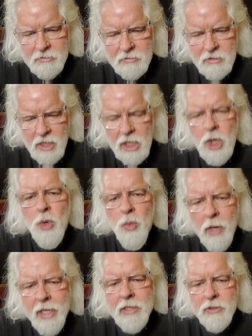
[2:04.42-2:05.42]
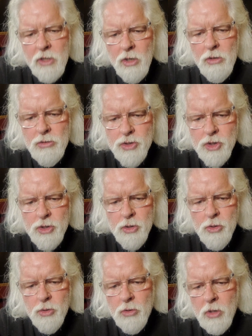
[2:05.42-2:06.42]
acquaint those
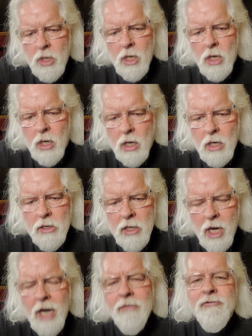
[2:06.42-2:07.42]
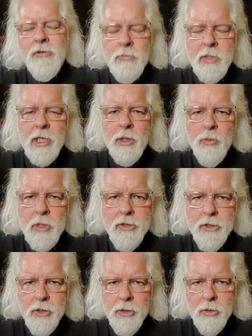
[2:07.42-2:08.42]
who are not familiar with
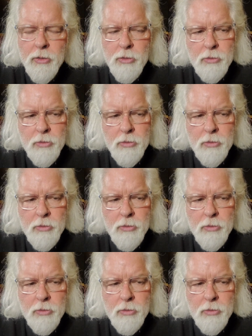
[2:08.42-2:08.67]
you.